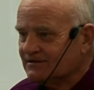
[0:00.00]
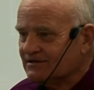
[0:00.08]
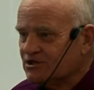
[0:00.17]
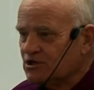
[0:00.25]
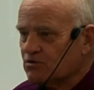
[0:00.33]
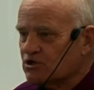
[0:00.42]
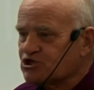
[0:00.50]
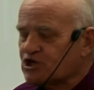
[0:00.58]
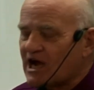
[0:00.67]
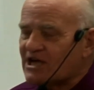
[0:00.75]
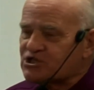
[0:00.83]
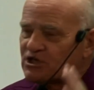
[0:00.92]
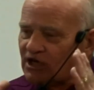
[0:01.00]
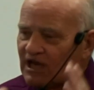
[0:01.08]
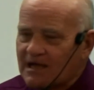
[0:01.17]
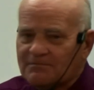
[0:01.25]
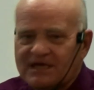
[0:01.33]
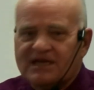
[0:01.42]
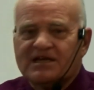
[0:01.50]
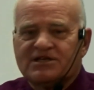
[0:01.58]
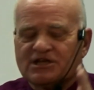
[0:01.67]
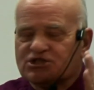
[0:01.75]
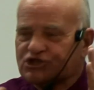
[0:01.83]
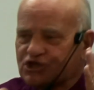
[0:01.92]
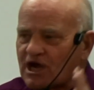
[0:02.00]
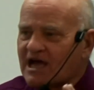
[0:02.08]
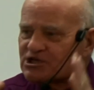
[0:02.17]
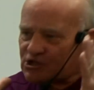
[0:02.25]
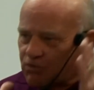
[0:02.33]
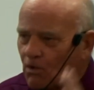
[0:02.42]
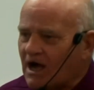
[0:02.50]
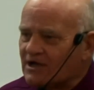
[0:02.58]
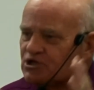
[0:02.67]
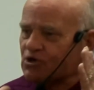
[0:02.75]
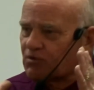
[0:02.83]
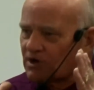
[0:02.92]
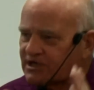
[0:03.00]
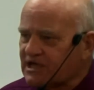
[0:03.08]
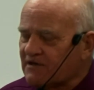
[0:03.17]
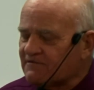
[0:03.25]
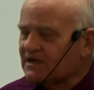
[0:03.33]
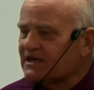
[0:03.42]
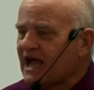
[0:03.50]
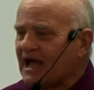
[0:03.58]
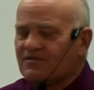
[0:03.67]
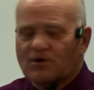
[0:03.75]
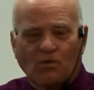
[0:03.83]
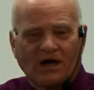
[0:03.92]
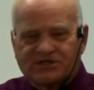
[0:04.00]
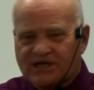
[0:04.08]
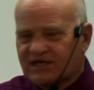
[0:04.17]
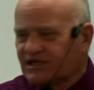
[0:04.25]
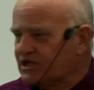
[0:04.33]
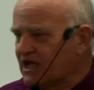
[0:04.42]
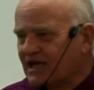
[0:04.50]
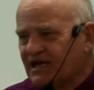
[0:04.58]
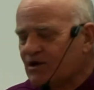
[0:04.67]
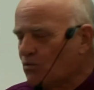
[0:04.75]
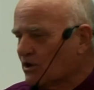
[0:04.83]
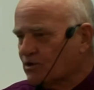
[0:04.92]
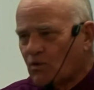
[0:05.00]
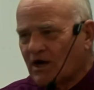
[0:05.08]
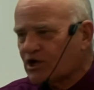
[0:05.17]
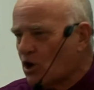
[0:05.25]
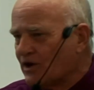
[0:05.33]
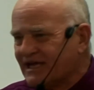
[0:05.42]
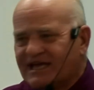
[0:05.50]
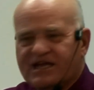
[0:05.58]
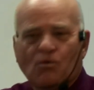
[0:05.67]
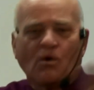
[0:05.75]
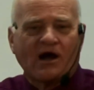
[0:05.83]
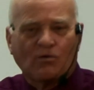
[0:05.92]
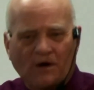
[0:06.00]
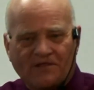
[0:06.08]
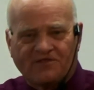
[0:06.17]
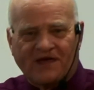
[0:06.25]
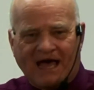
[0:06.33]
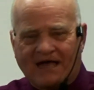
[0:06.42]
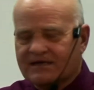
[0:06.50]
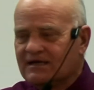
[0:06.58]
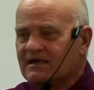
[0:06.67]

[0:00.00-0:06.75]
You were just limited to just what you were given, and there wasn't any going anywhere with that.